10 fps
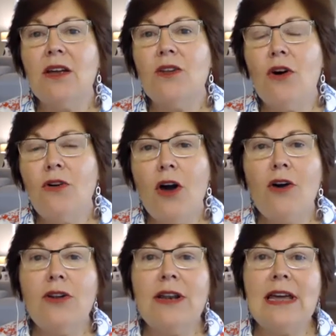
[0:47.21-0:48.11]
not
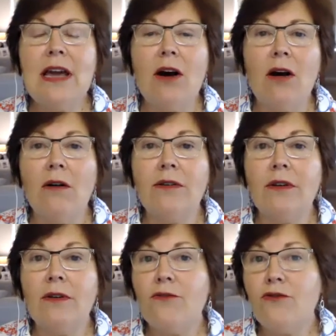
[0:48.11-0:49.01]
only
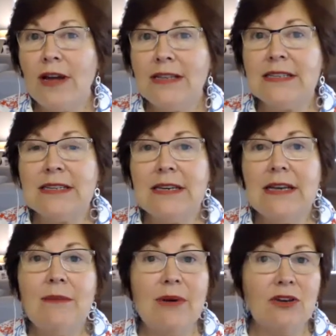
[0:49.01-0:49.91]
on trust
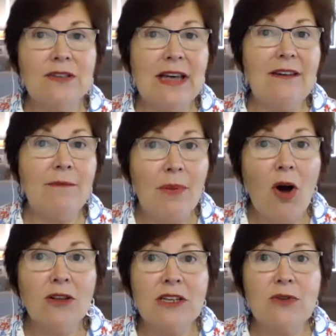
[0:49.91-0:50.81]
because they've
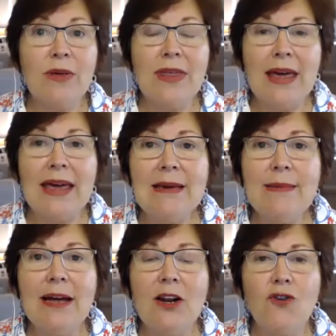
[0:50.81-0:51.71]
parted with their
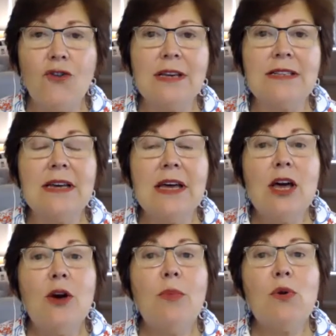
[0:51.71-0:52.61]
email address,
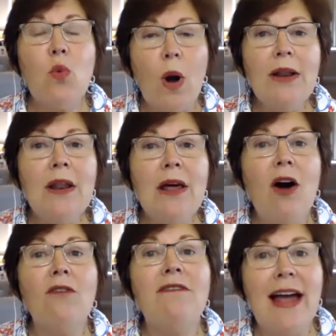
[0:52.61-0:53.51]
but one
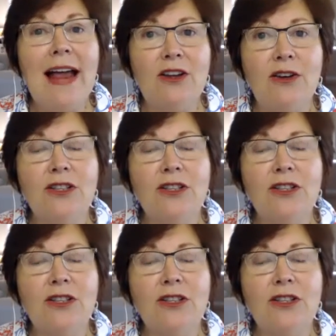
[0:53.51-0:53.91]
of value.